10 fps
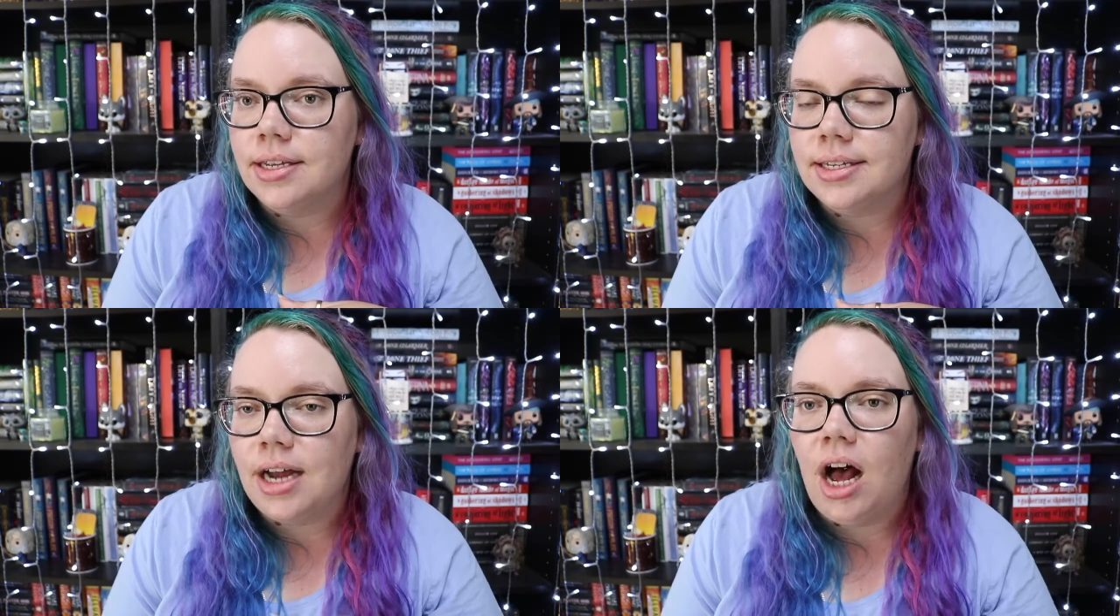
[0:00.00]
the
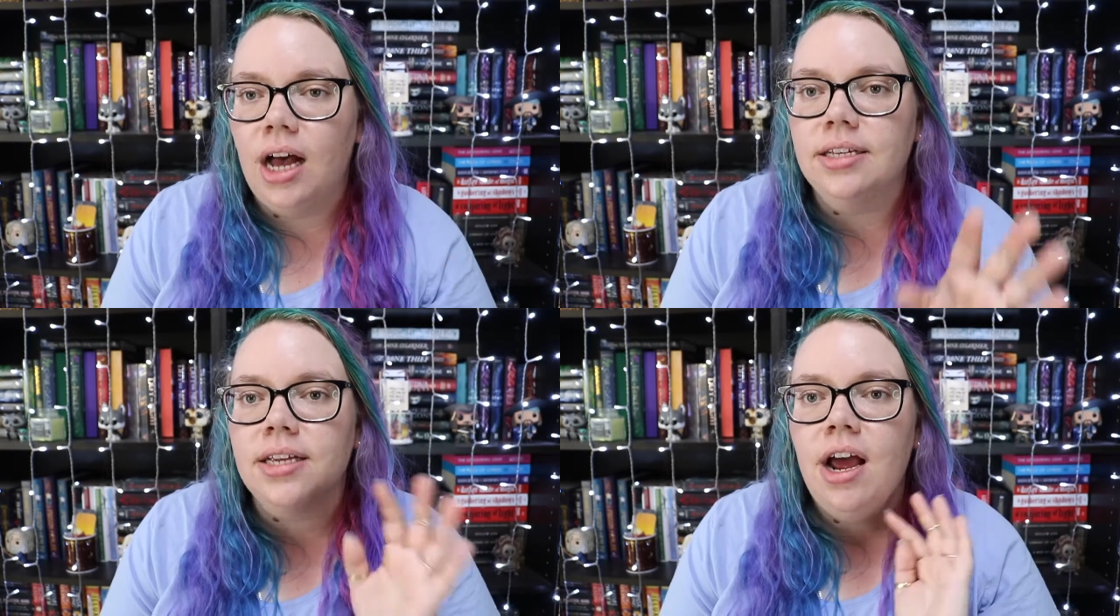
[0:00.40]

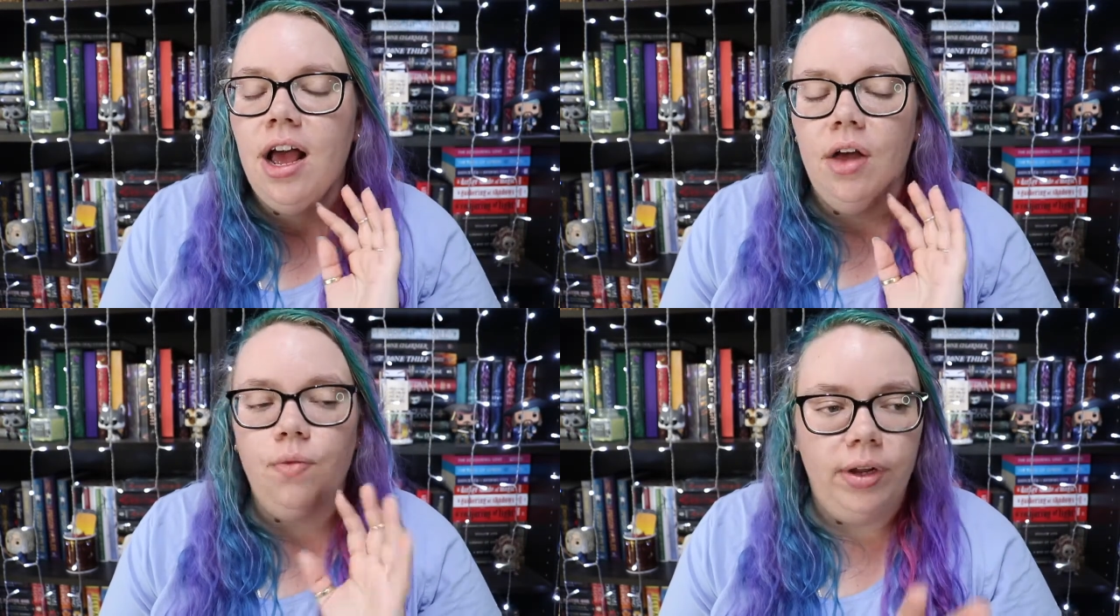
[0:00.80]
stars,
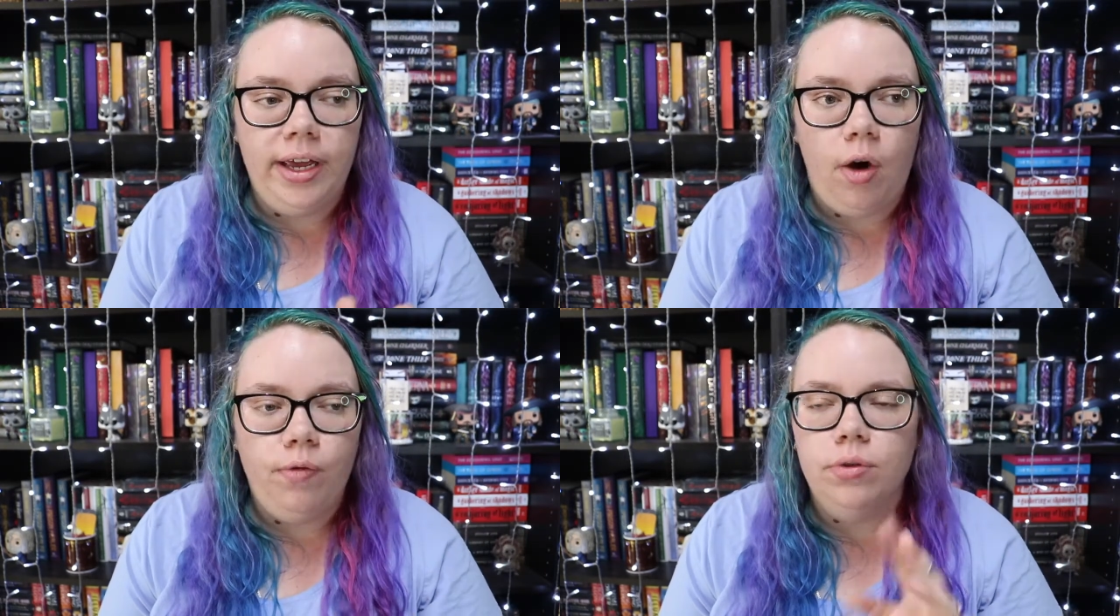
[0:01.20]
really
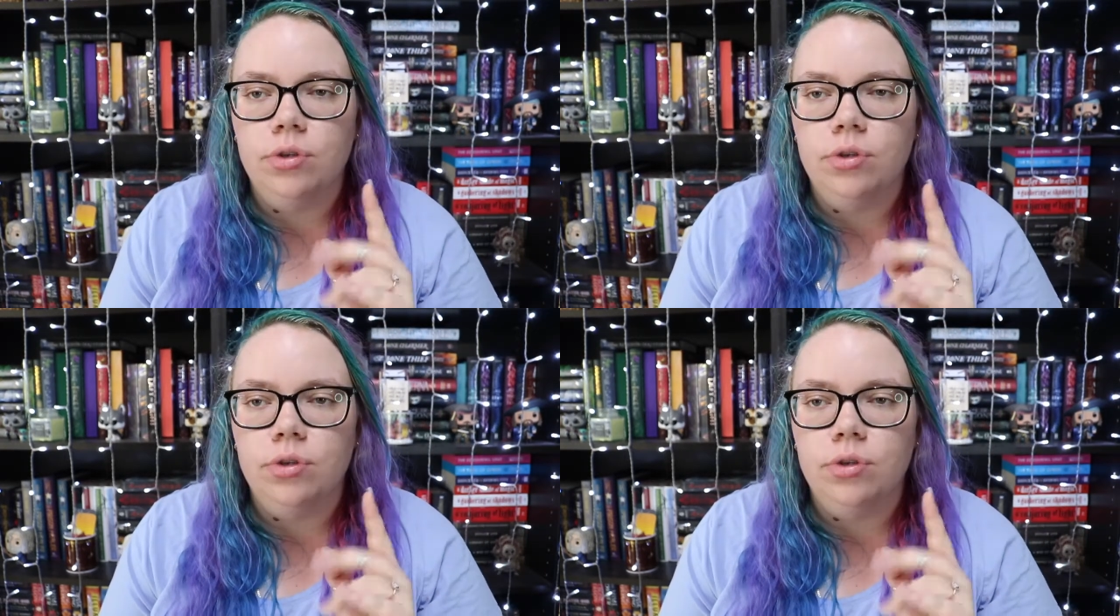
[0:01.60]
helpful.